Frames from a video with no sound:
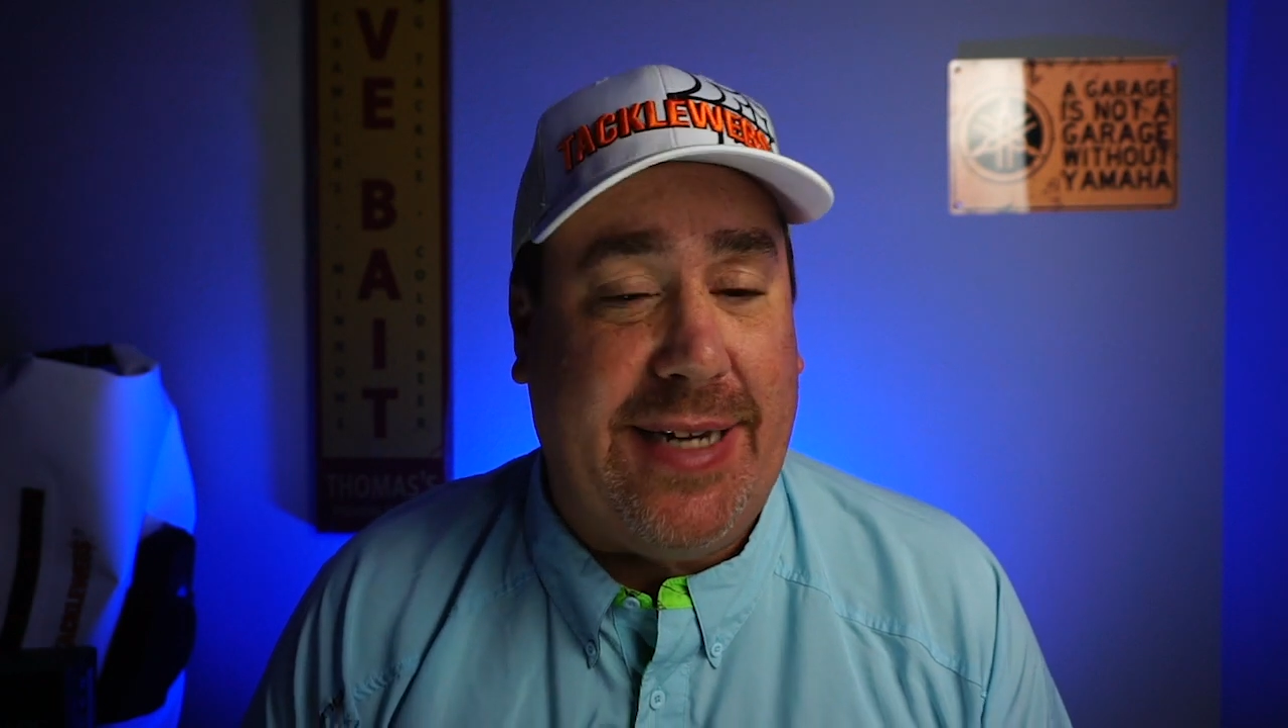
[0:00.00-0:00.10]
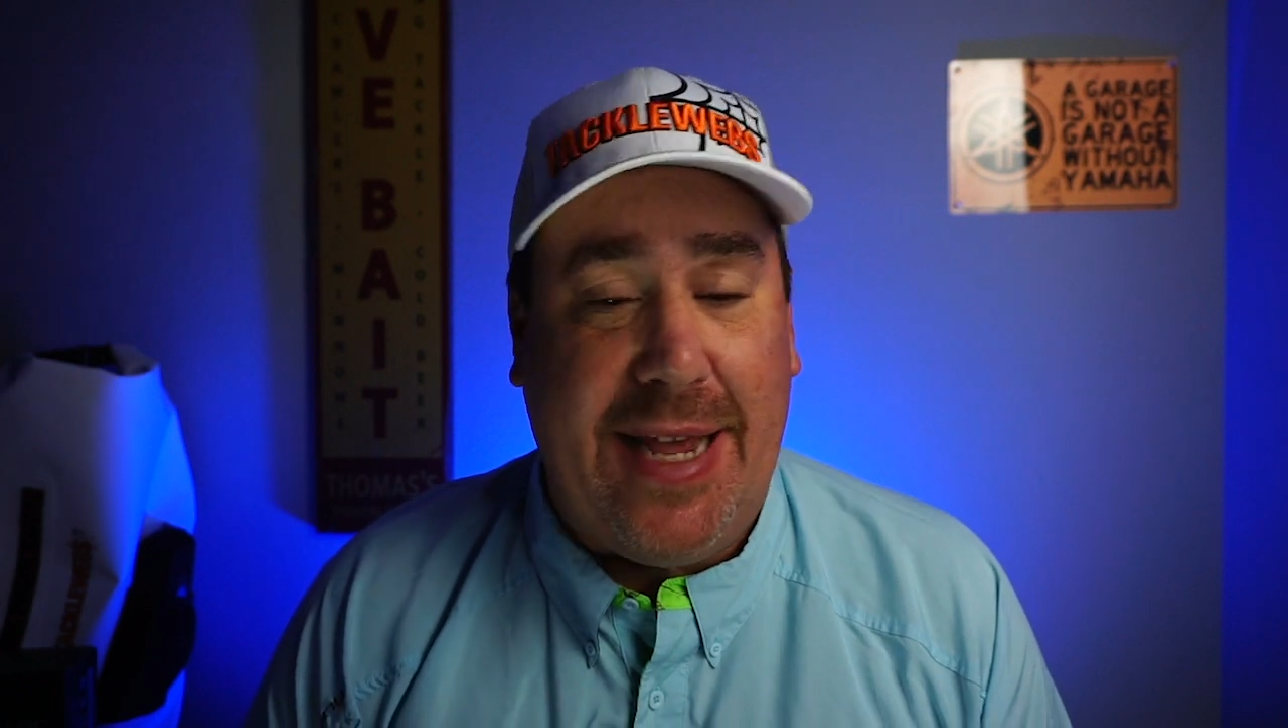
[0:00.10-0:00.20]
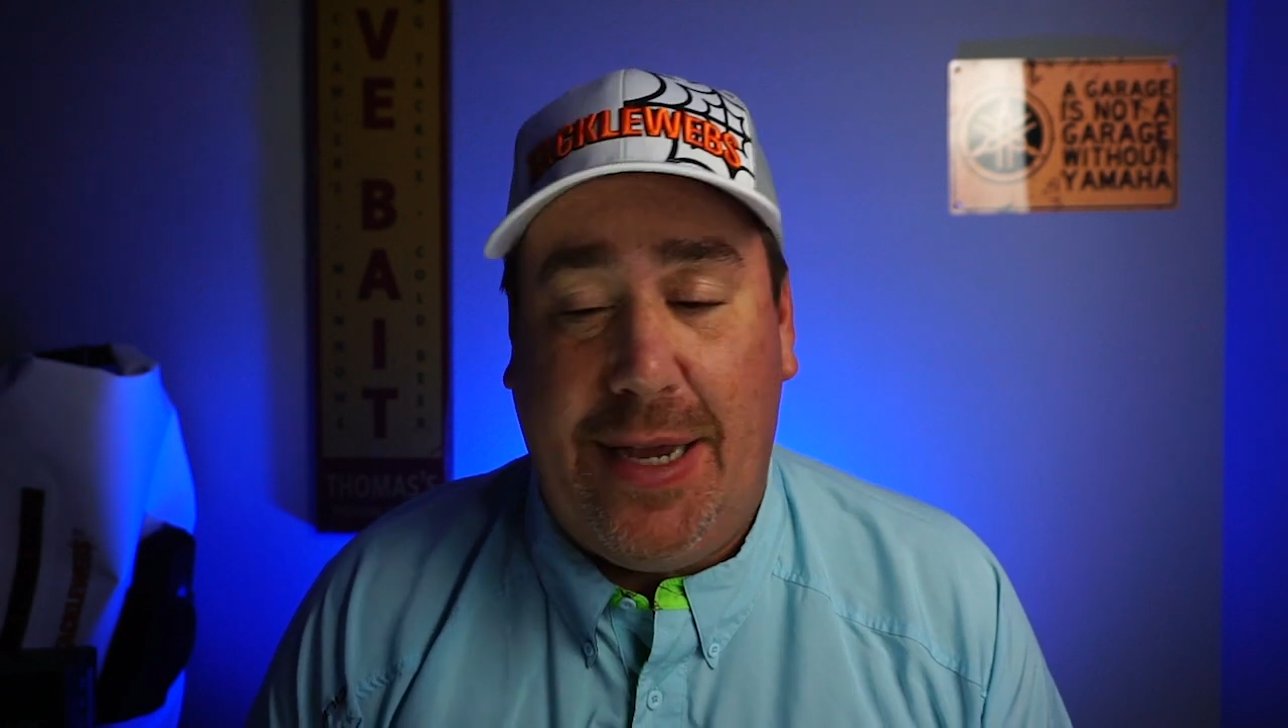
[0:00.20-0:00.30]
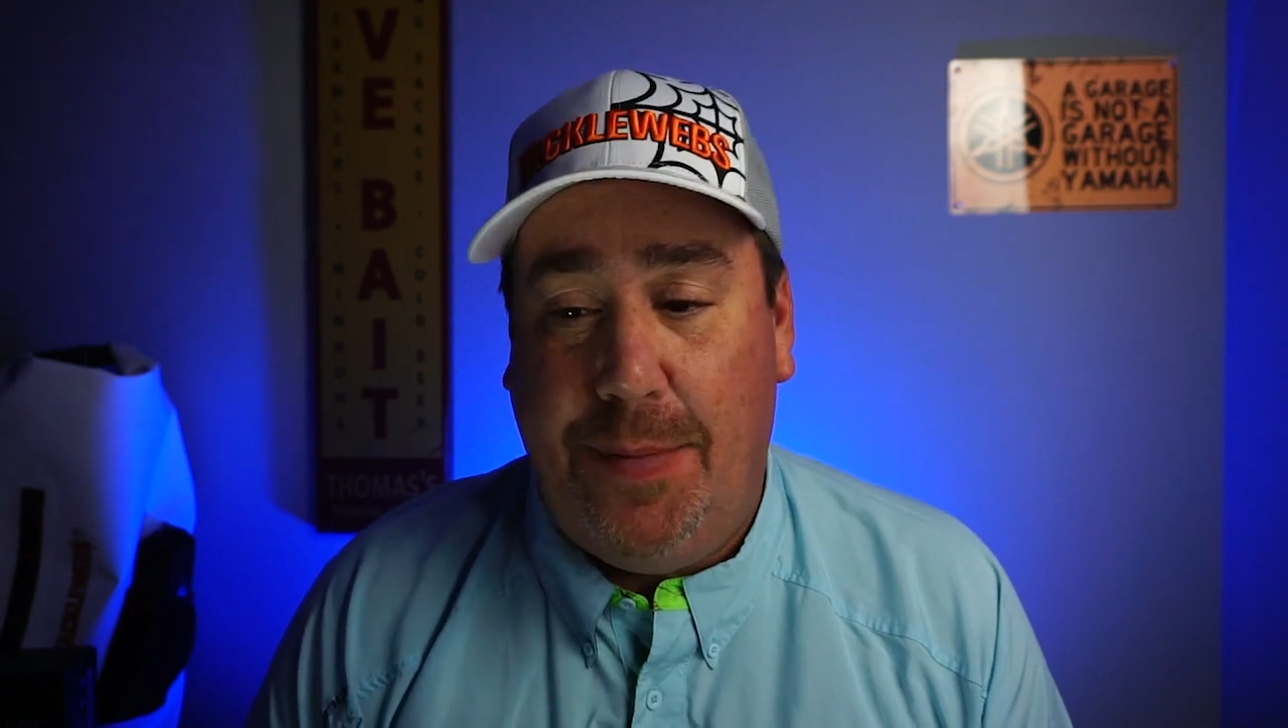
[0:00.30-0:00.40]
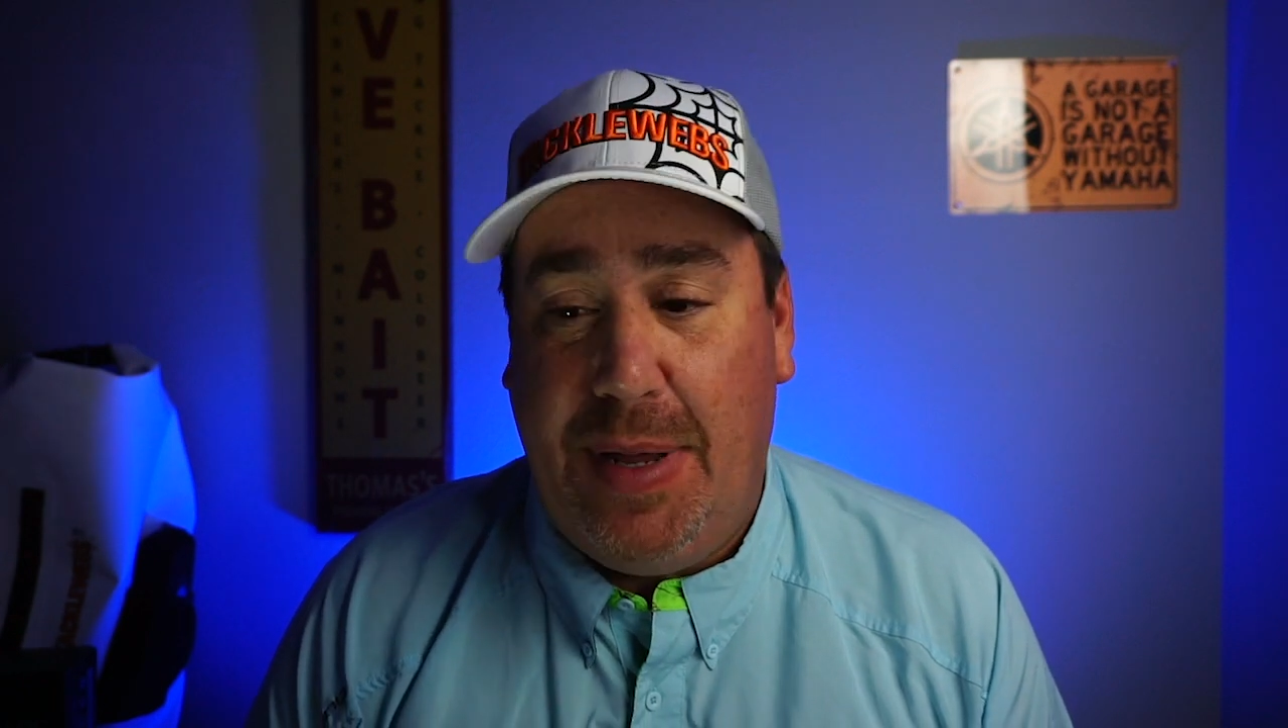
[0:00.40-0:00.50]

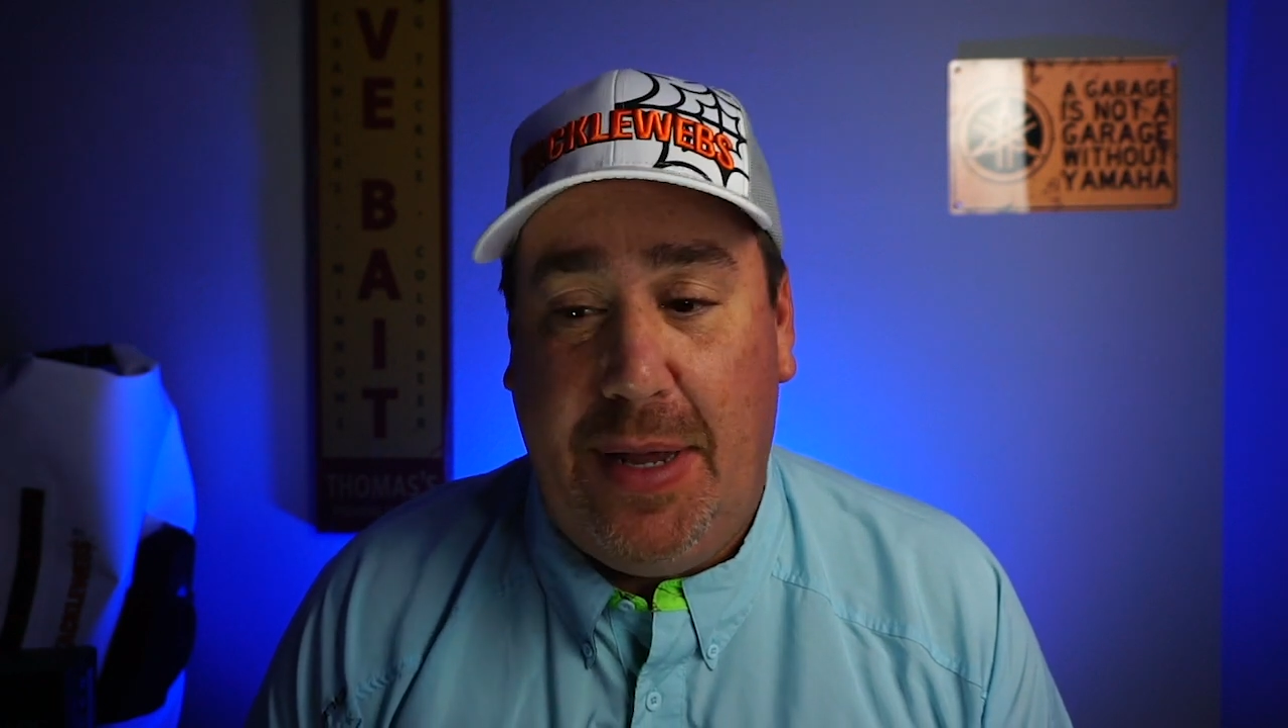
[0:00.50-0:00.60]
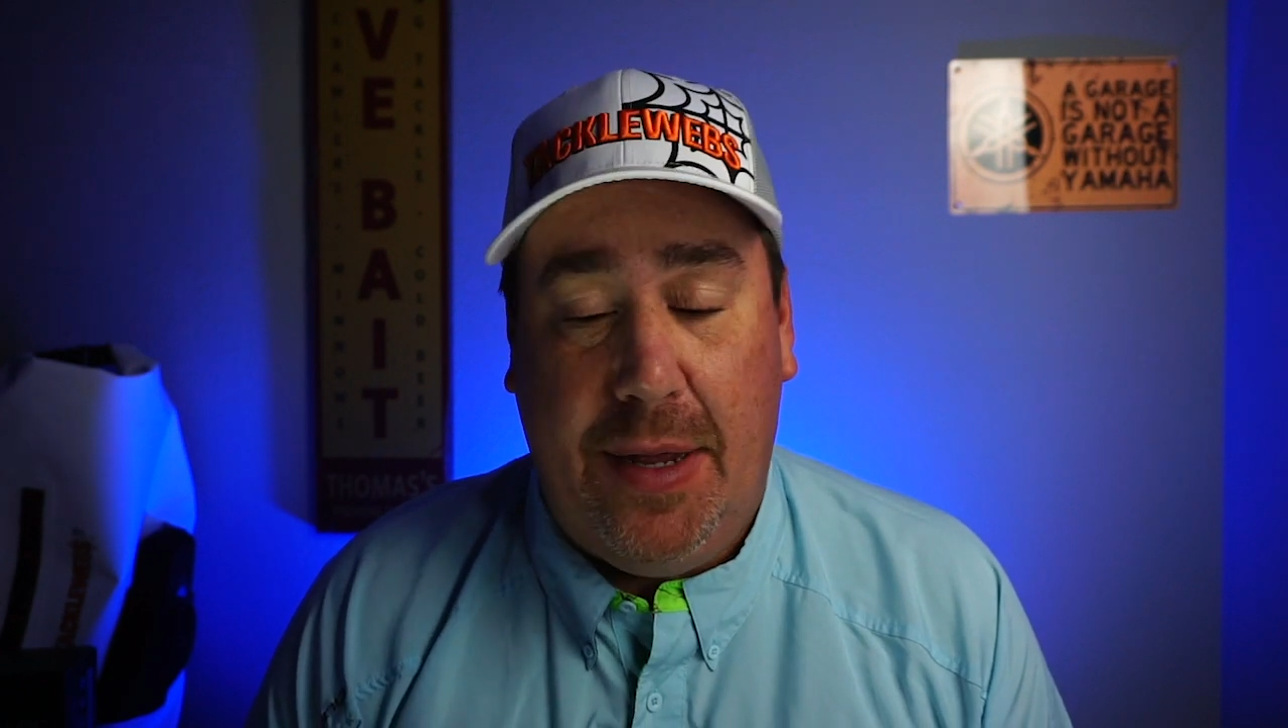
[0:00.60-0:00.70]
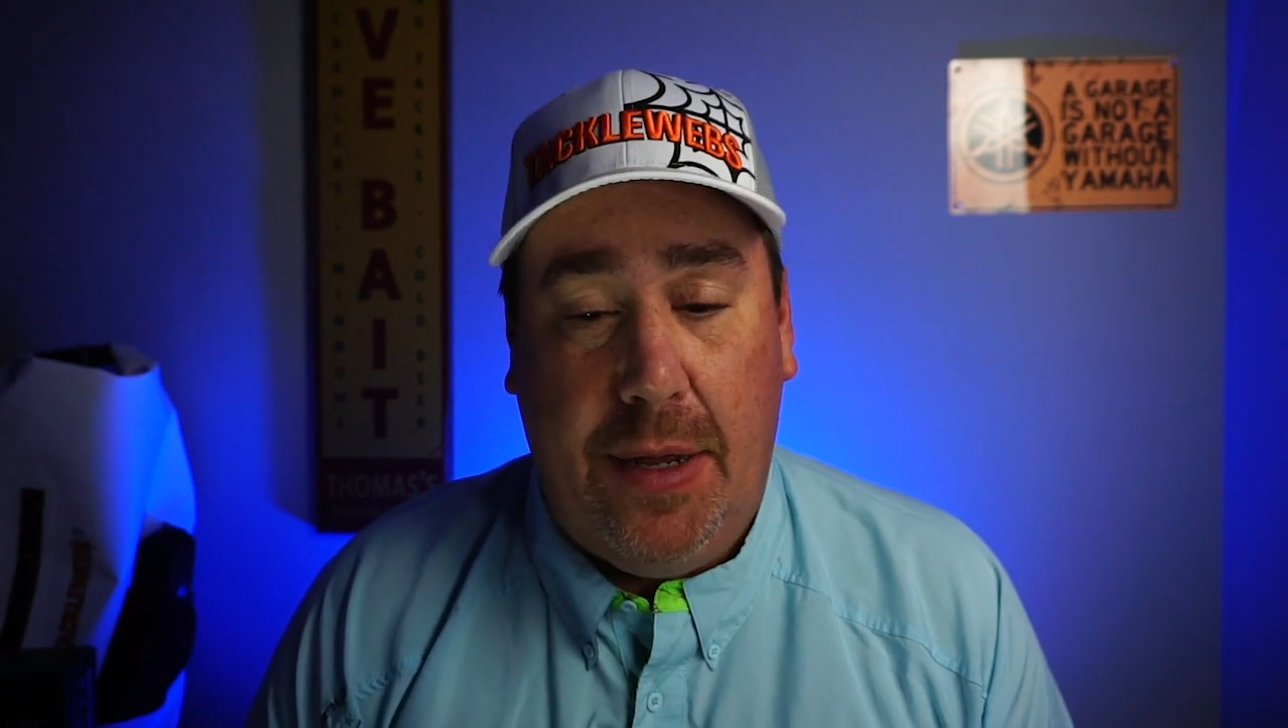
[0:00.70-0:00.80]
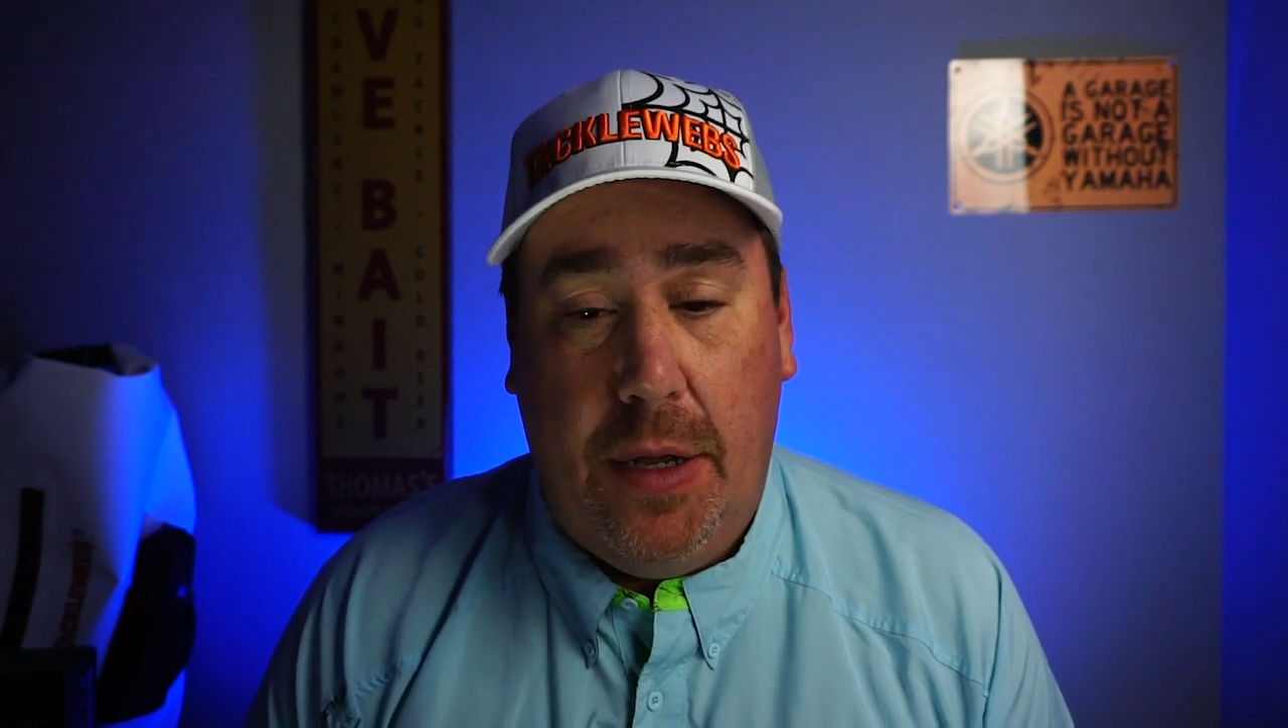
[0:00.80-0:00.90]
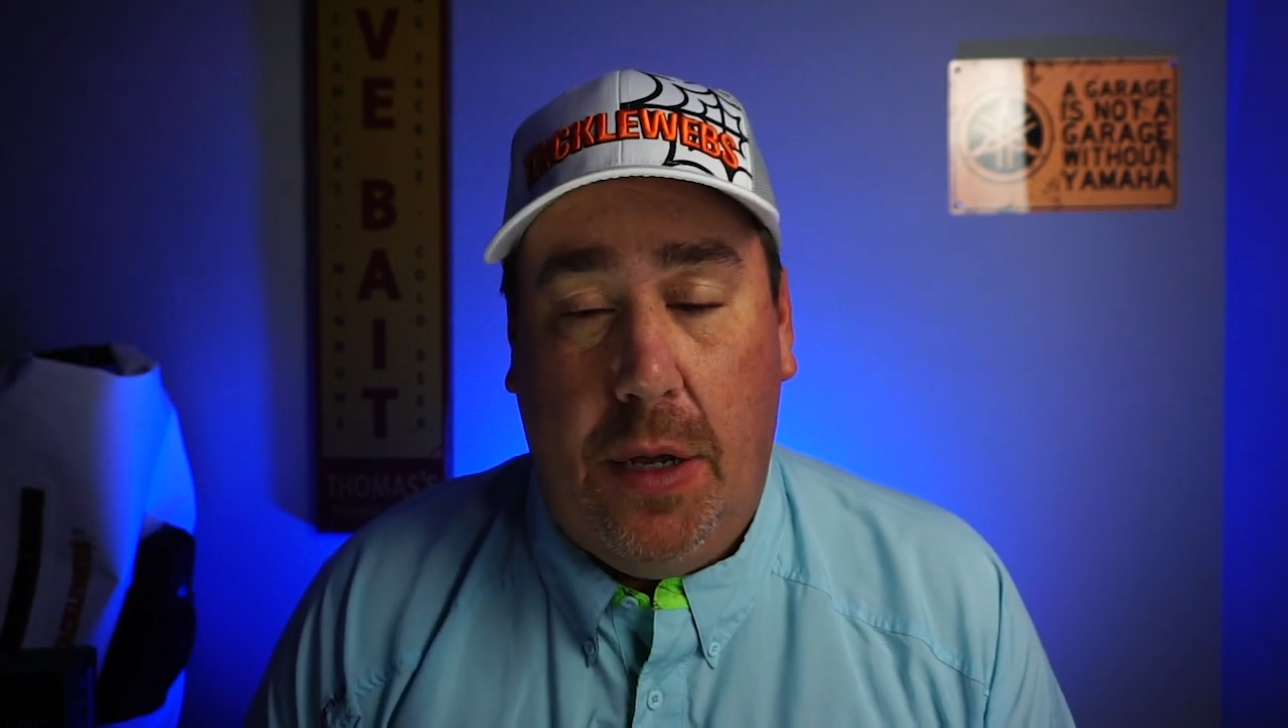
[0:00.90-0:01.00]
taken me